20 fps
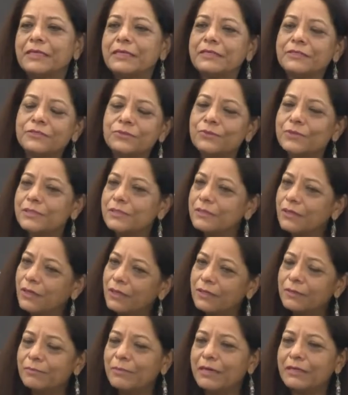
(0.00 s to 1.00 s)
the issue is
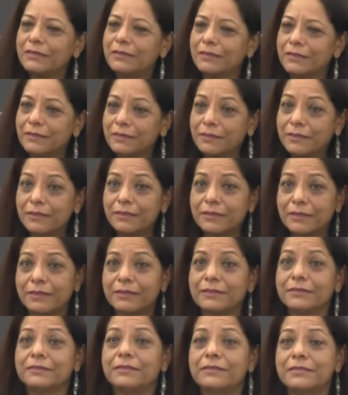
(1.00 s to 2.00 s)
not about
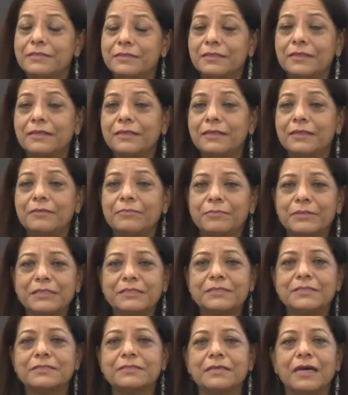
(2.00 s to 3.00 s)
learning. This learning
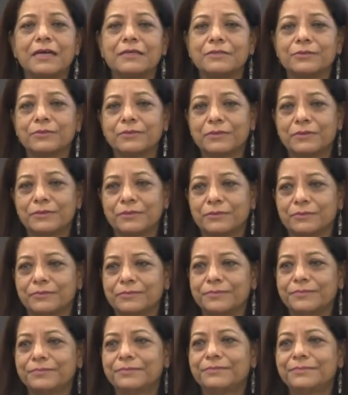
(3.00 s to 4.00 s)
business, I don't know.
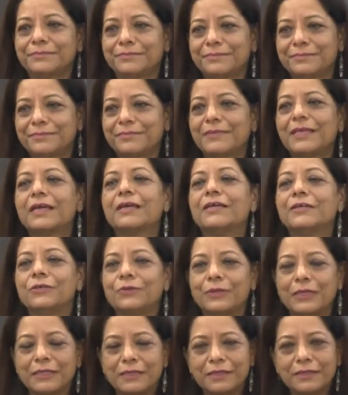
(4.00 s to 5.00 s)

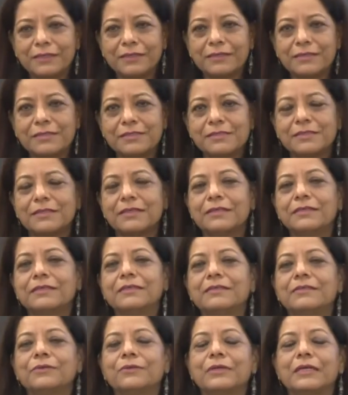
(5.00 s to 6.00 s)
You can learn a
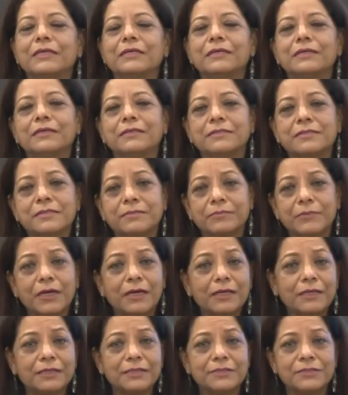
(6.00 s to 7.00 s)
skill, you can learn some
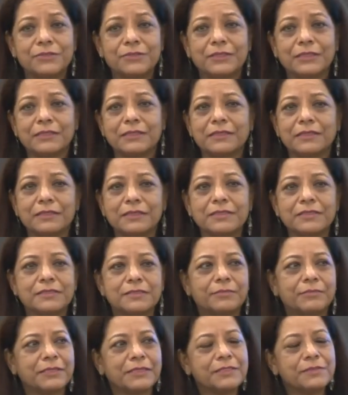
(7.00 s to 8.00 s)
knowledge, you can learn
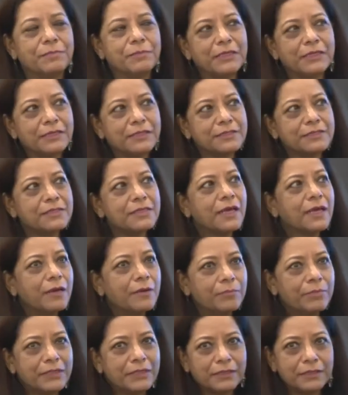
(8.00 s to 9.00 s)
some experience,
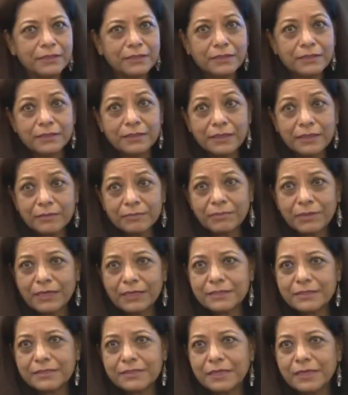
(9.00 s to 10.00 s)
but learning
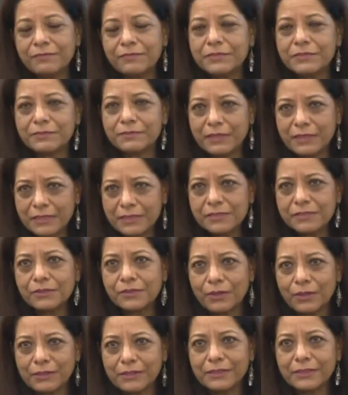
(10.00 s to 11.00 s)
by itself is a very
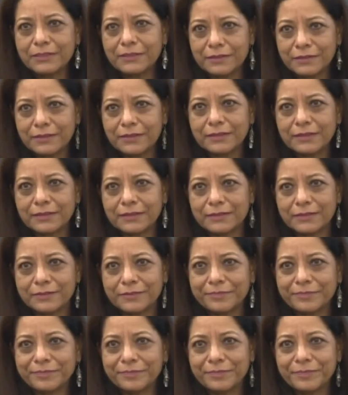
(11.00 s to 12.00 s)
scholarly thing.
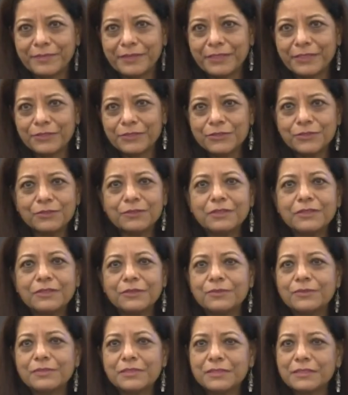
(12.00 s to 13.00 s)
You shouldn't
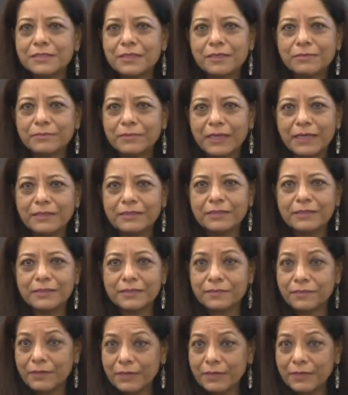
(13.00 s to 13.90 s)
use the term lightly, it's